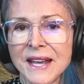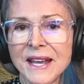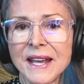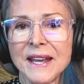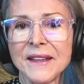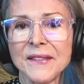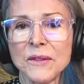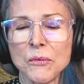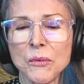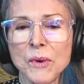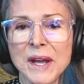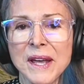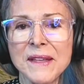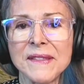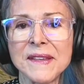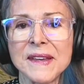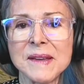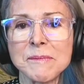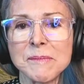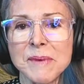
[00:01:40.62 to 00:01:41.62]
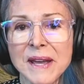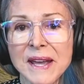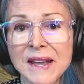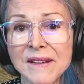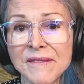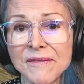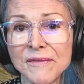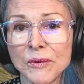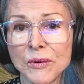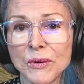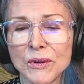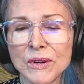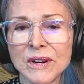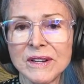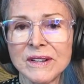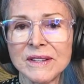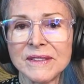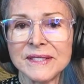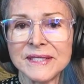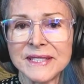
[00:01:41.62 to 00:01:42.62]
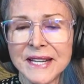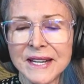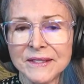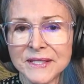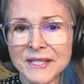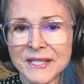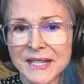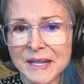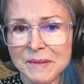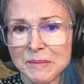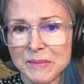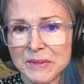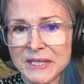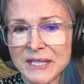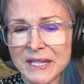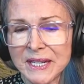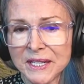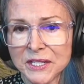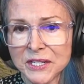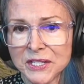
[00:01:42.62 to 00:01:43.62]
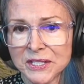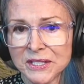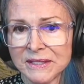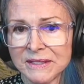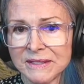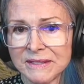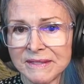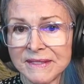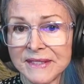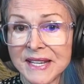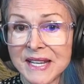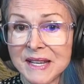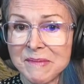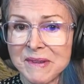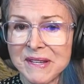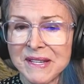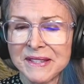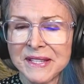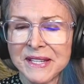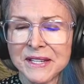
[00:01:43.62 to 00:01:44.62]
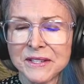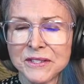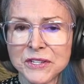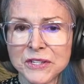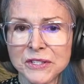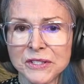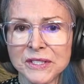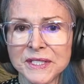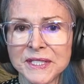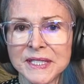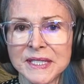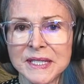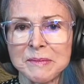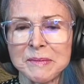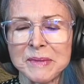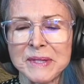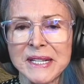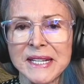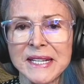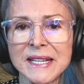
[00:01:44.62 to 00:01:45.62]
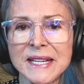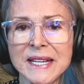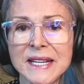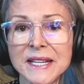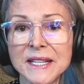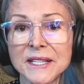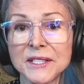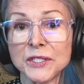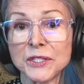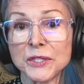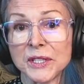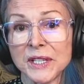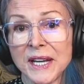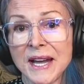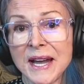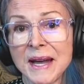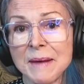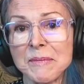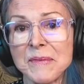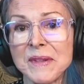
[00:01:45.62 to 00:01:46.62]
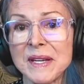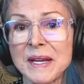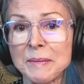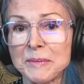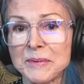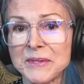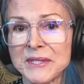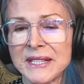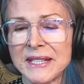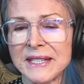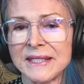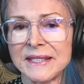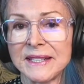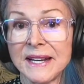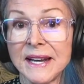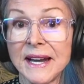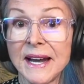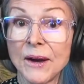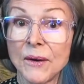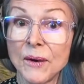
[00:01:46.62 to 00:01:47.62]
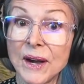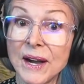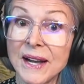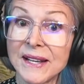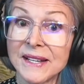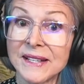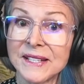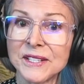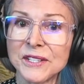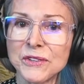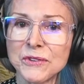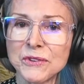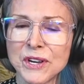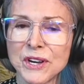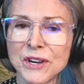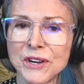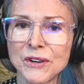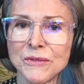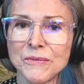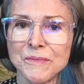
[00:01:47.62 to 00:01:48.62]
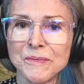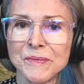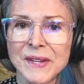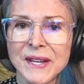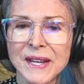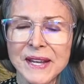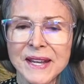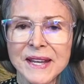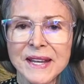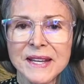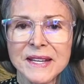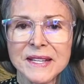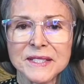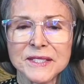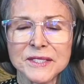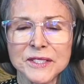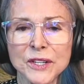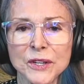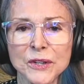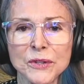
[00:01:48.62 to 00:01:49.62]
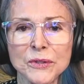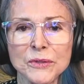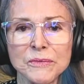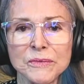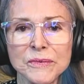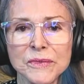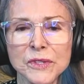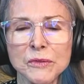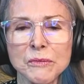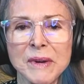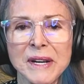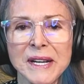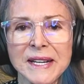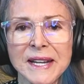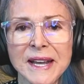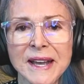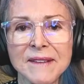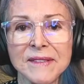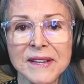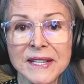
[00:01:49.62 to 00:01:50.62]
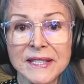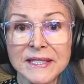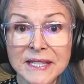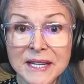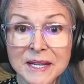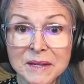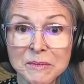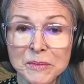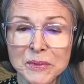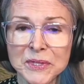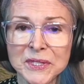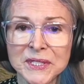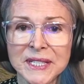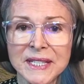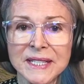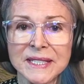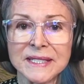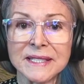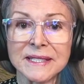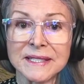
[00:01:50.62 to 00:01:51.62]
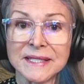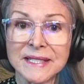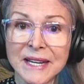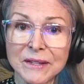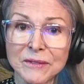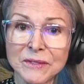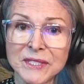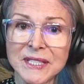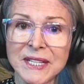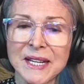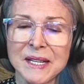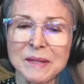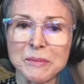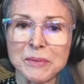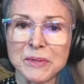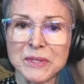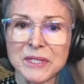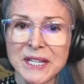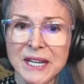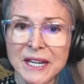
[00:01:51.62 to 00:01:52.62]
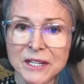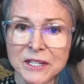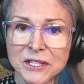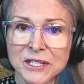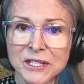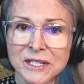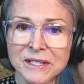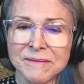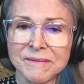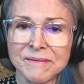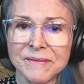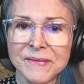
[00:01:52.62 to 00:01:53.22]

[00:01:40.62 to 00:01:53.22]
And the way they pay for the downside protection, they being the insurance company, is to cap the upside. How high can you go? So you might have a 10% downside protection